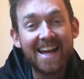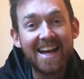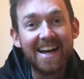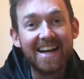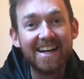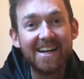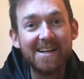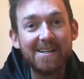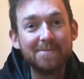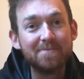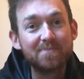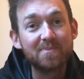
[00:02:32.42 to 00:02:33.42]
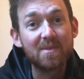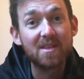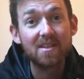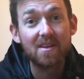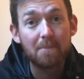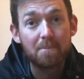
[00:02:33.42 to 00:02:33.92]

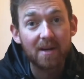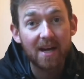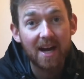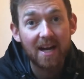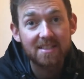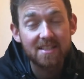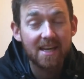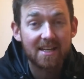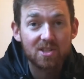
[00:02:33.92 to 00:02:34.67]
But yeah,